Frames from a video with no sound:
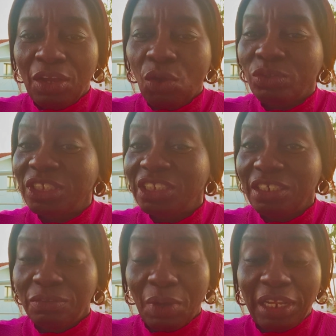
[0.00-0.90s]

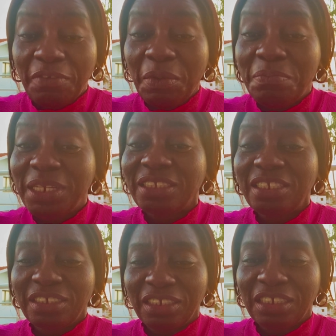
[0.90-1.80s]

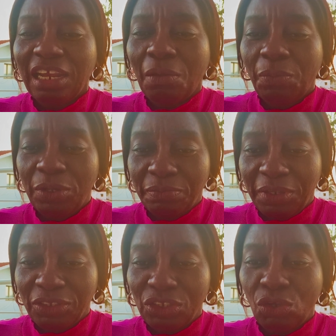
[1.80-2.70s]
seasons and
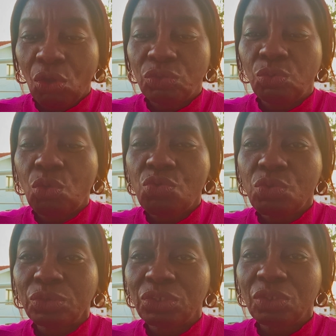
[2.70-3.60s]
appointments, God who
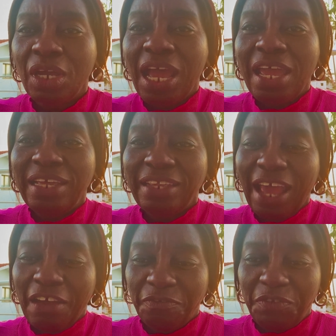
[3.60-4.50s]
rules in the
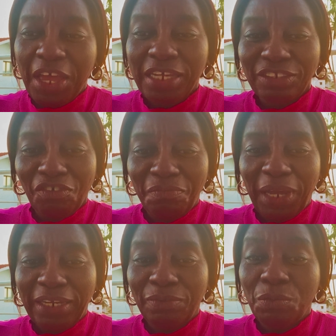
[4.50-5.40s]
affairs of
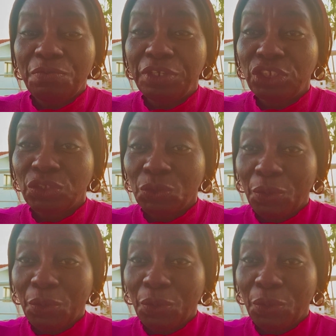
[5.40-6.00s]
men will restore